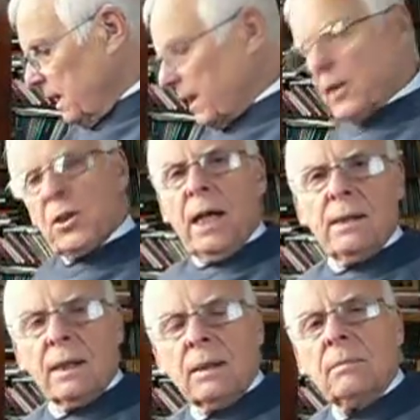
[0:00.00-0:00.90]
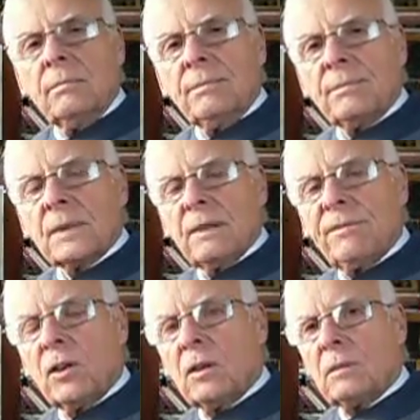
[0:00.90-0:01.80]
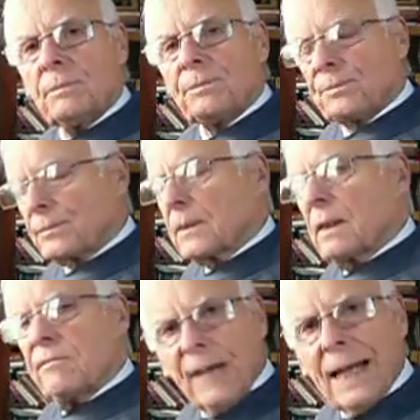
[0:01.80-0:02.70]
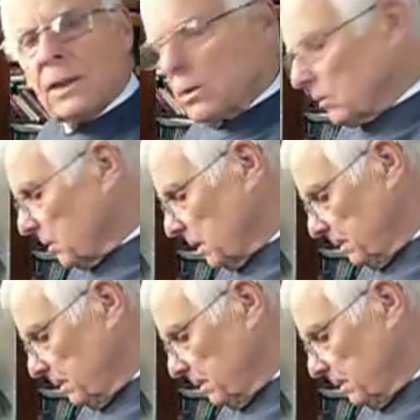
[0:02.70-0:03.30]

an agenda for values.